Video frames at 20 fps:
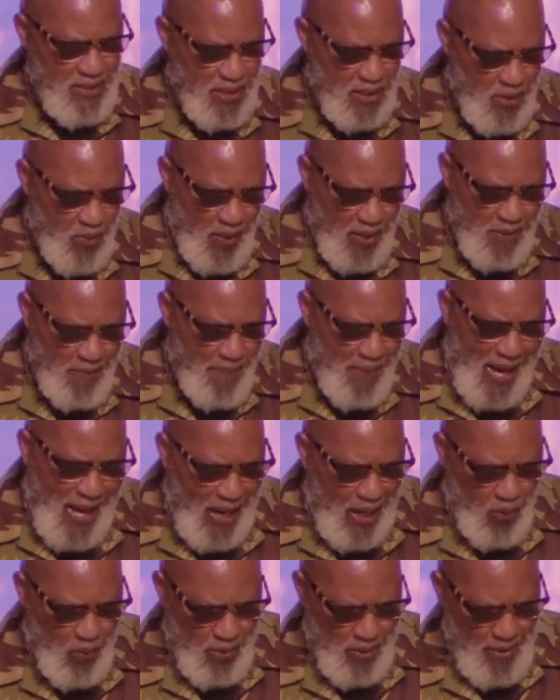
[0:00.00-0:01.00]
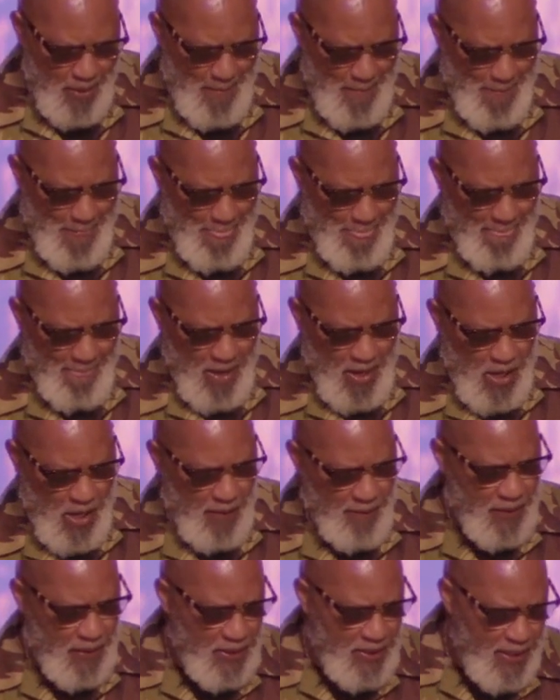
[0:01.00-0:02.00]
He took away the power
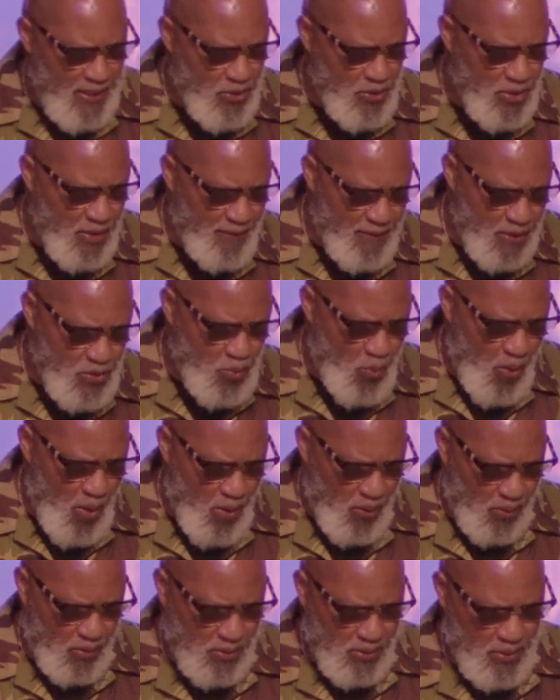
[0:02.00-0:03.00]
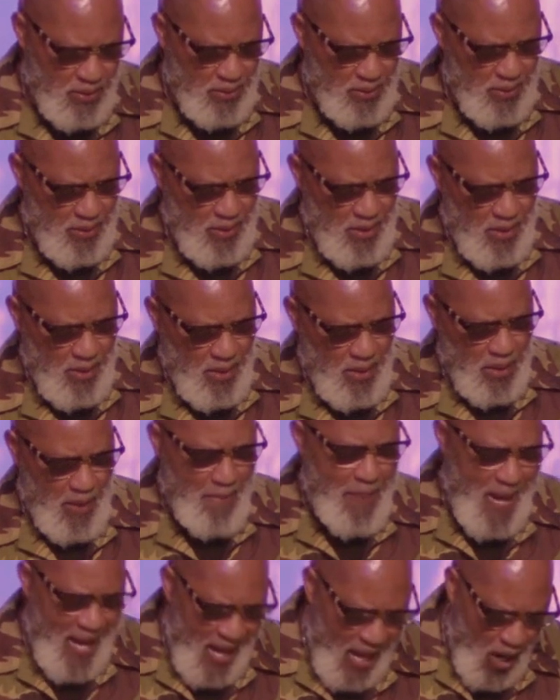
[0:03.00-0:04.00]
of the leaders of this world and
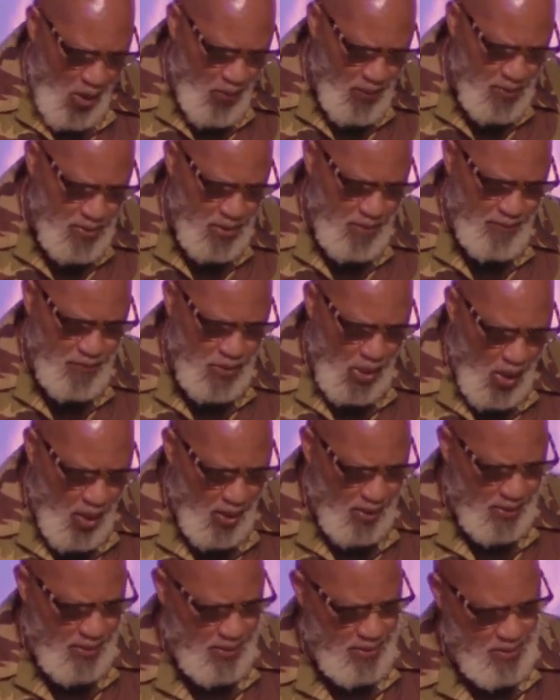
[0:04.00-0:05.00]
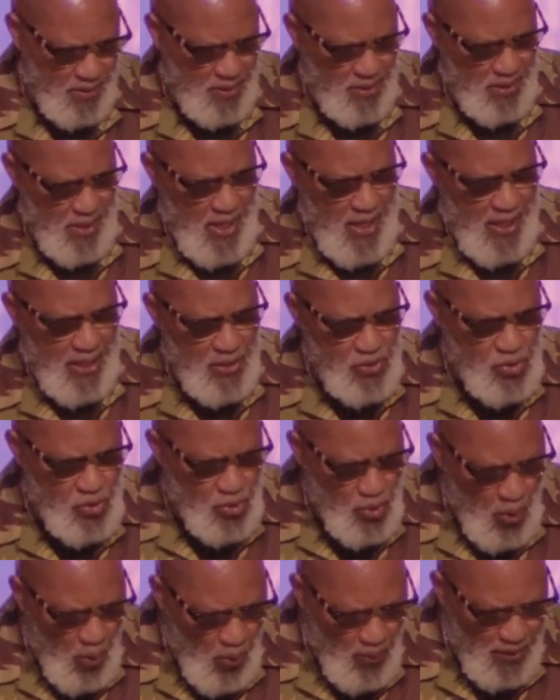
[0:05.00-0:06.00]
the powers of darkness. He
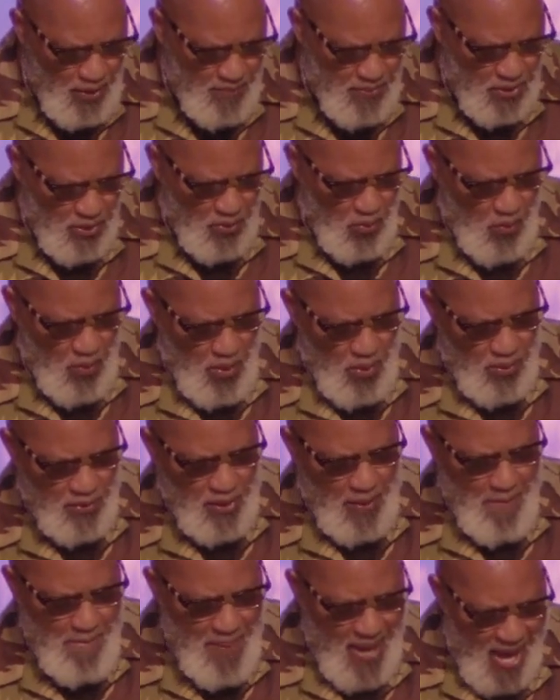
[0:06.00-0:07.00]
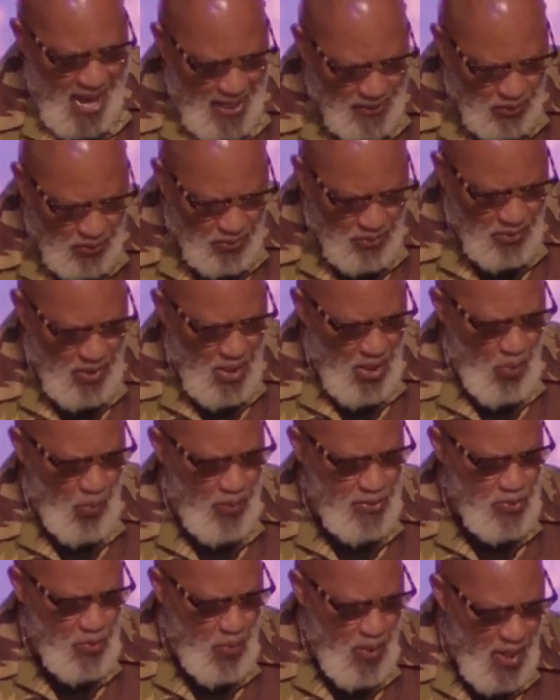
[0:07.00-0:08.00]
showed them to the world. The battle
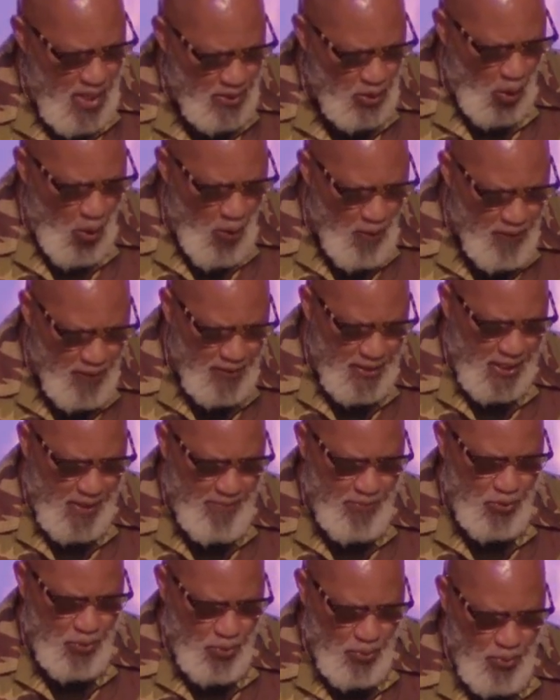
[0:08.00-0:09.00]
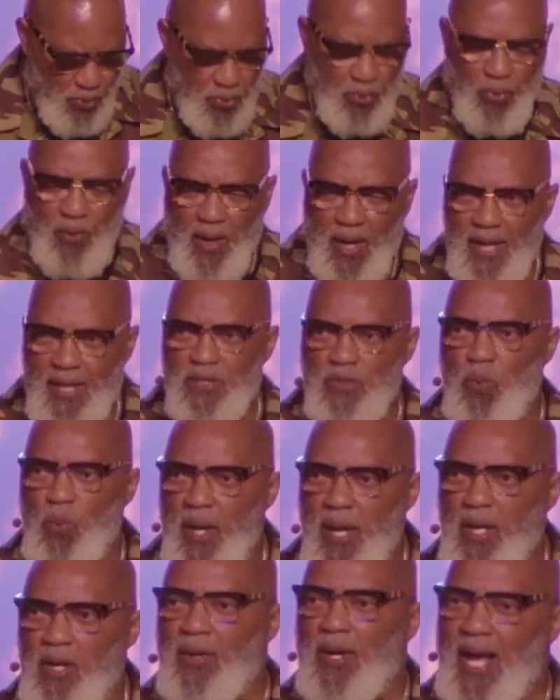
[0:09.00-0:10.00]
was won over them through Christ,
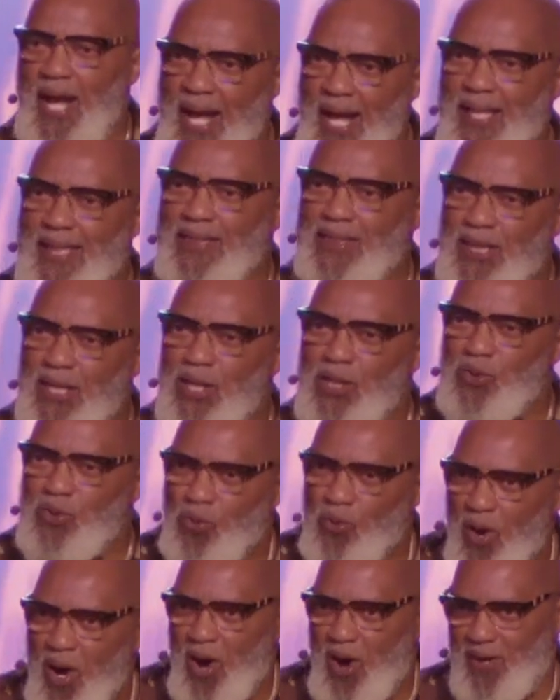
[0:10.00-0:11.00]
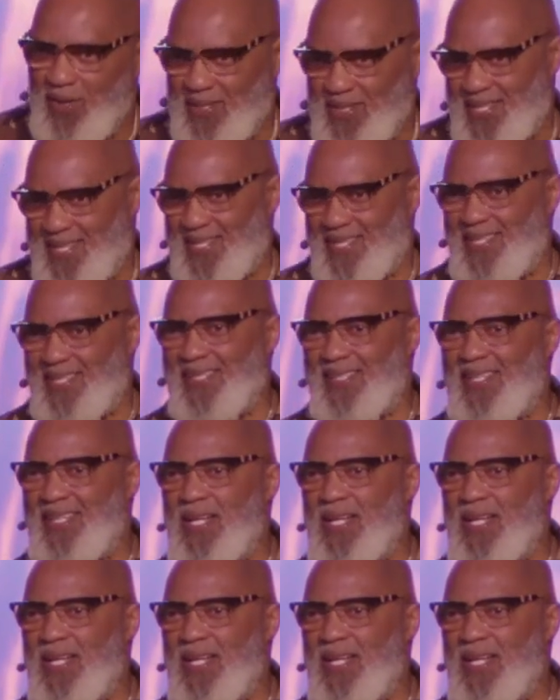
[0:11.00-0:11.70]
where? At the cross.